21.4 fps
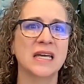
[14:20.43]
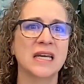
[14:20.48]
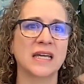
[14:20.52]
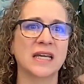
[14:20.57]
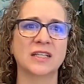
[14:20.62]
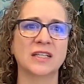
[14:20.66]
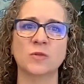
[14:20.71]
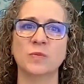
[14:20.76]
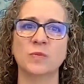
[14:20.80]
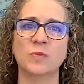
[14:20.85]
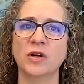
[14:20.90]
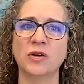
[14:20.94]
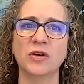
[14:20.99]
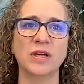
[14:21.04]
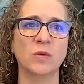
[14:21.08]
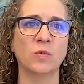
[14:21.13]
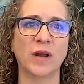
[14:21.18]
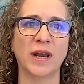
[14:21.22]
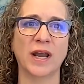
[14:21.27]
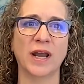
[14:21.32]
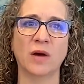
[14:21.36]

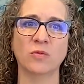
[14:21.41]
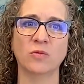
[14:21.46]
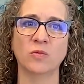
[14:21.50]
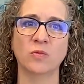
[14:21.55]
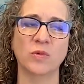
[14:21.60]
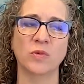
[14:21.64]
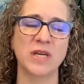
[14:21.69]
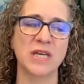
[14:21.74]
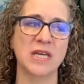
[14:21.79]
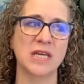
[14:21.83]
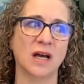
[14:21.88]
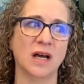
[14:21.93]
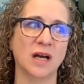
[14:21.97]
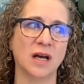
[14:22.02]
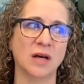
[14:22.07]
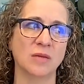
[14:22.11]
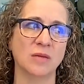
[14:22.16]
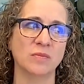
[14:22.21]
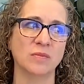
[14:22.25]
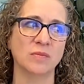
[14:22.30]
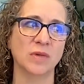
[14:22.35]
Experian went out and we
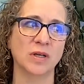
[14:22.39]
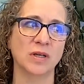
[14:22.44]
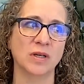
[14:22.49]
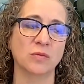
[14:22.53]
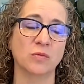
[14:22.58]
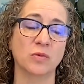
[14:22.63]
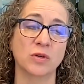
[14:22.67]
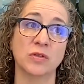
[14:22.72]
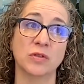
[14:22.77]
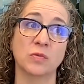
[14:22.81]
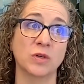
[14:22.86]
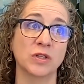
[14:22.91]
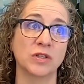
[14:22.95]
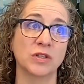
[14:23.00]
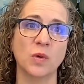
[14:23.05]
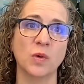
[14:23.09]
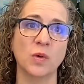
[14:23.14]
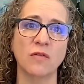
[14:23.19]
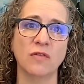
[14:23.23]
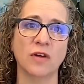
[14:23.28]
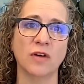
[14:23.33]
with
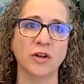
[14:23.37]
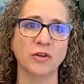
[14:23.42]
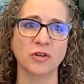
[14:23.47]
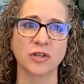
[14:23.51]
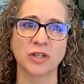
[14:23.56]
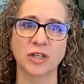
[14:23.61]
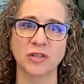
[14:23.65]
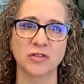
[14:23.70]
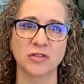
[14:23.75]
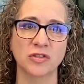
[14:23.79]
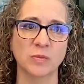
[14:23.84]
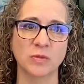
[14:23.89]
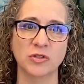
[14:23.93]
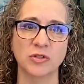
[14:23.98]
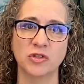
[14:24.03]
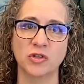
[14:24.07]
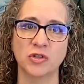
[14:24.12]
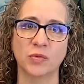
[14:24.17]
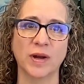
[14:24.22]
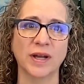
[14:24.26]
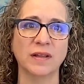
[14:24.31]
1,200 consumers
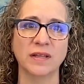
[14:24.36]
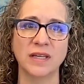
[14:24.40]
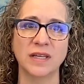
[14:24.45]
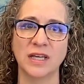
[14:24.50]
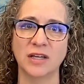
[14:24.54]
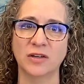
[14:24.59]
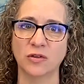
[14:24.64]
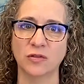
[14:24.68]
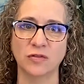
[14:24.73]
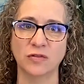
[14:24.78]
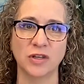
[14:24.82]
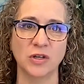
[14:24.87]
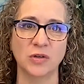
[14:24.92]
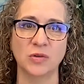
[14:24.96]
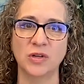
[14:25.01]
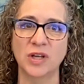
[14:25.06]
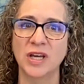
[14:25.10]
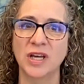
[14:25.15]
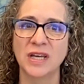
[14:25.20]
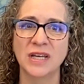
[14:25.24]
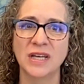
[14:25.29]
directly
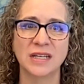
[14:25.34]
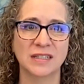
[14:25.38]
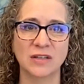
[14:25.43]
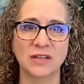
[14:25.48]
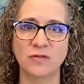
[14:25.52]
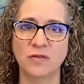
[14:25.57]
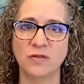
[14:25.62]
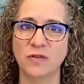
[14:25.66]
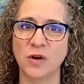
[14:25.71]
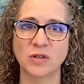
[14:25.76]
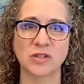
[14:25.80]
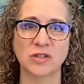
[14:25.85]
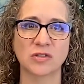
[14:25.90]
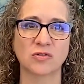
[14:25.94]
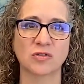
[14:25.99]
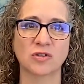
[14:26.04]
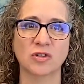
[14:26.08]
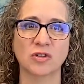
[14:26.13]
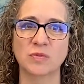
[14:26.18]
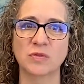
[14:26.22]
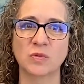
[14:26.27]
interviewed, did focus
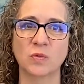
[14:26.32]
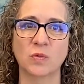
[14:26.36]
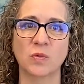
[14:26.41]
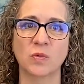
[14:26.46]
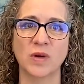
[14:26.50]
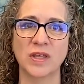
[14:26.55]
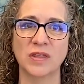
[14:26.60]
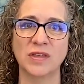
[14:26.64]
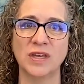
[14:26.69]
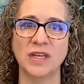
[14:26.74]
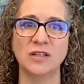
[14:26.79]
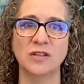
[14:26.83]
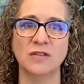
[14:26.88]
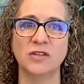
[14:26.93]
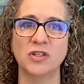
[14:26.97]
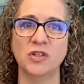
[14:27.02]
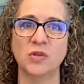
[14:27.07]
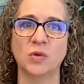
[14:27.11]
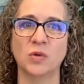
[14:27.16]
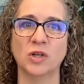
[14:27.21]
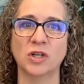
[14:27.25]
groups with
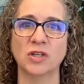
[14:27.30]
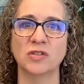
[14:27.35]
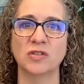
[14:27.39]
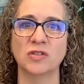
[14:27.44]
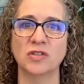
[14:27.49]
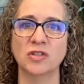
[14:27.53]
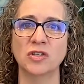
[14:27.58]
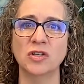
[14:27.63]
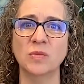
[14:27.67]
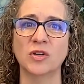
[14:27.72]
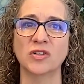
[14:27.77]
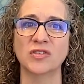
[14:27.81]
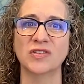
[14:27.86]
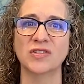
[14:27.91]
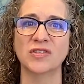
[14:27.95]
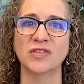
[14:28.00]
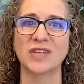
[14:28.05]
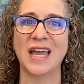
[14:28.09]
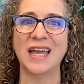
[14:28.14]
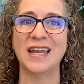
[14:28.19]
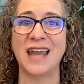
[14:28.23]
individual
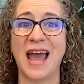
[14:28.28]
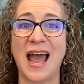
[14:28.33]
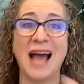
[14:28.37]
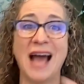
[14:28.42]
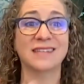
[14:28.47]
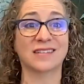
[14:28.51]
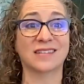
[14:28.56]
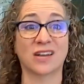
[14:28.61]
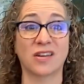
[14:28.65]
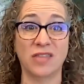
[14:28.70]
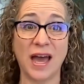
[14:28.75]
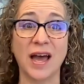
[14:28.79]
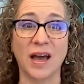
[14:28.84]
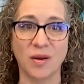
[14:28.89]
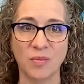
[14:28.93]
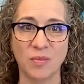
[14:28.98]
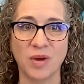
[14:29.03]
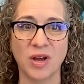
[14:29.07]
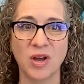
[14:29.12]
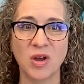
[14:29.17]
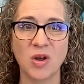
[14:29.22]
consumers, and asked
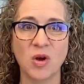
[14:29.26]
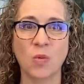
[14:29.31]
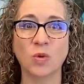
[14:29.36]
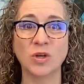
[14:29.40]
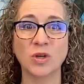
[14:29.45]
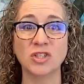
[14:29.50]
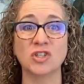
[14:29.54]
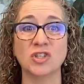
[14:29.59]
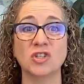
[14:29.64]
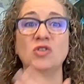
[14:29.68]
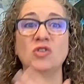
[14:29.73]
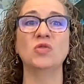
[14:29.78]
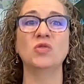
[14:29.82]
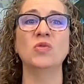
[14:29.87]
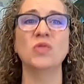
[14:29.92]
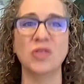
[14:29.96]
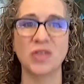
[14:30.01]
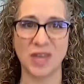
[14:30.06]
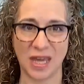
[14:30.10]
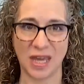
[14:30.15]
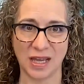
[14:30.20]
them, what do
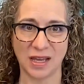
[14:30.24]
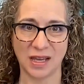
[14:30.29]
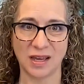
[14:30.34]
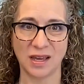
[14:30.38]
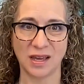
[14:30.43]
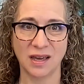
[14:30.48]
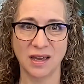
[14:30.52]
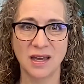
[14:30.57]
you think